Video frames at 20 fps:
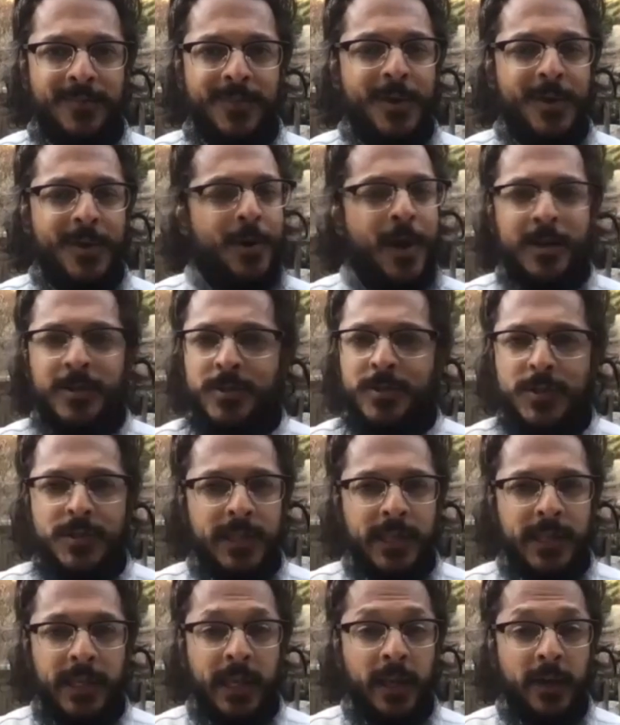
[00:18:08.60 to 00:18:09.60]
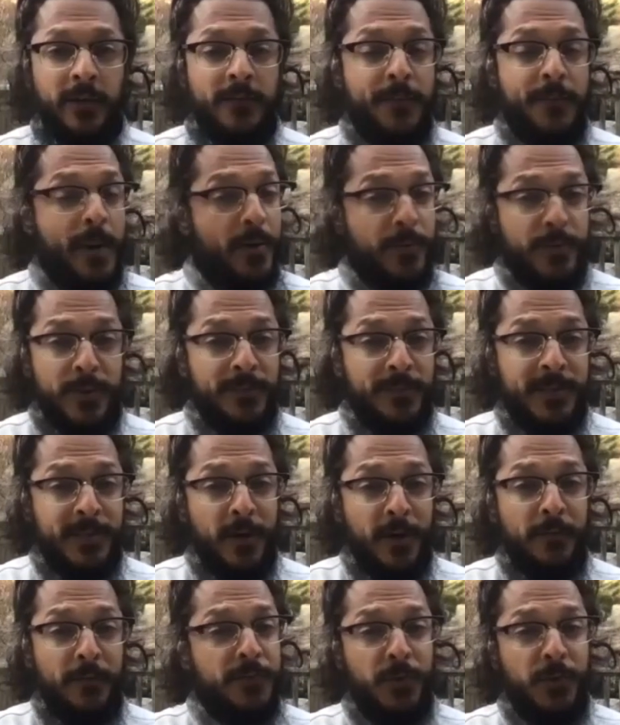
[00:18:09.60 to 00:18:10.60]
They're not just thinking about
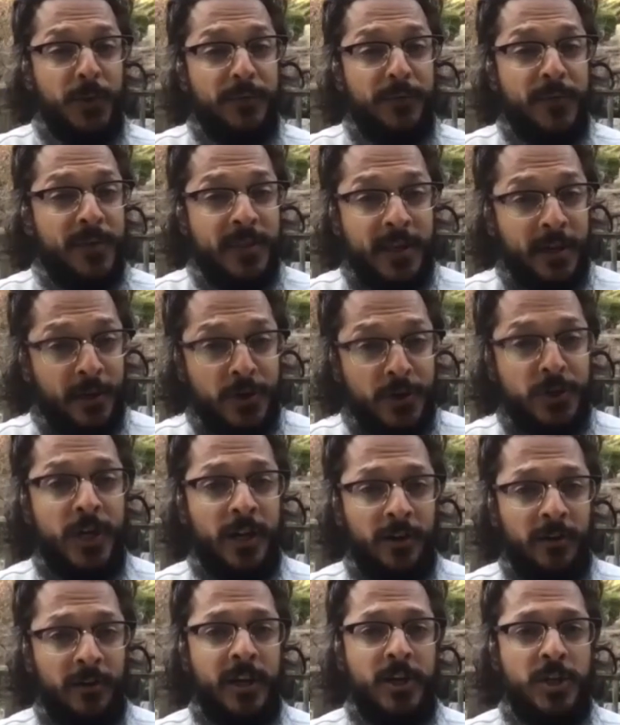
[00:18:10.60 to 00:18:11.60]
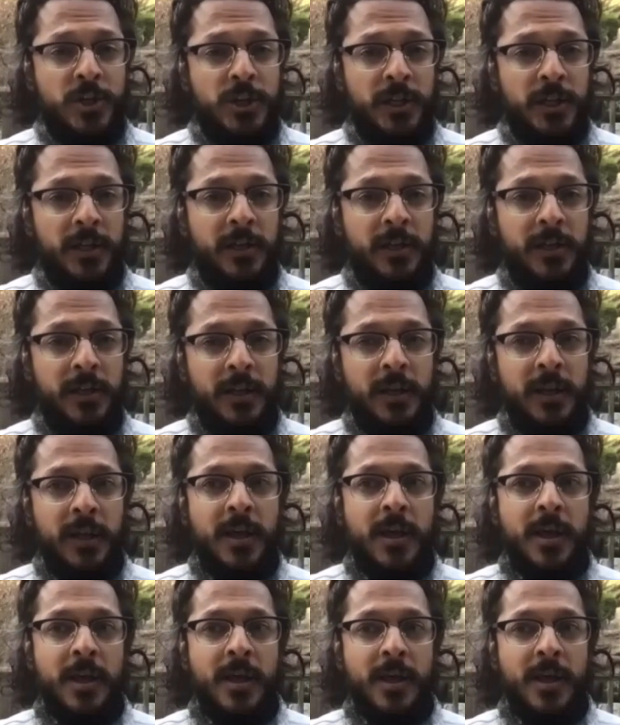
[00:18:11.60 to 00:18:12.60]
themselves or even their generation.
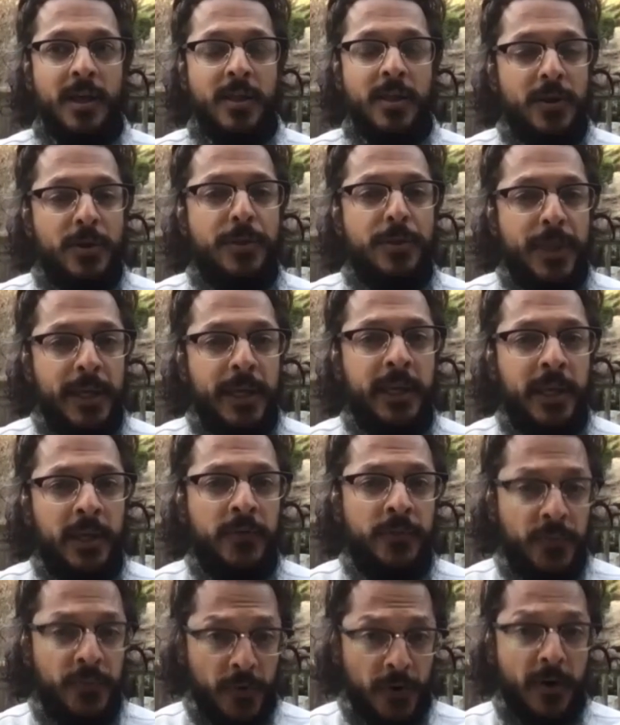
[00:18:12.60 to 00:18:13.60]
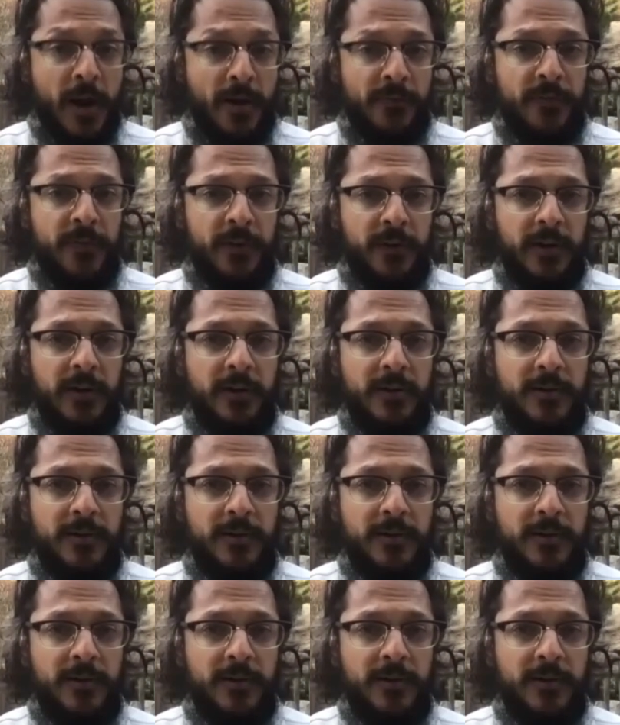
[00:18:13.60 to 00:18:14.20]
They're thinking forever.